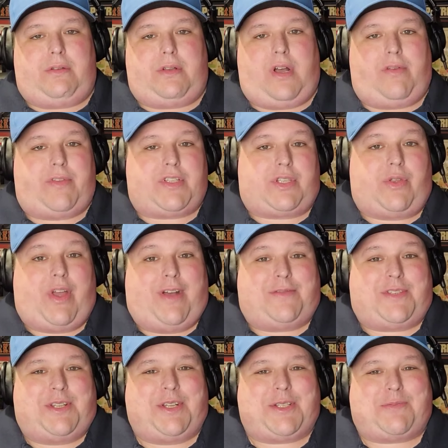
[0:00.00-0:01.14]
obviously you have
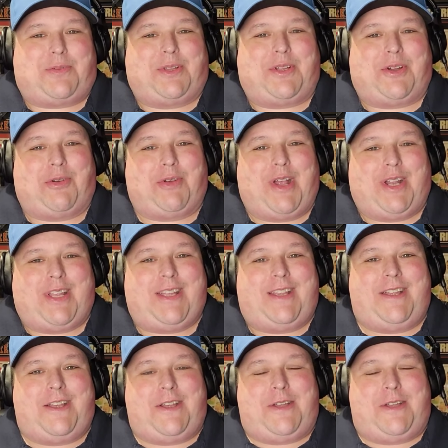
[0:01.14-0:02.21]
tonight's play already,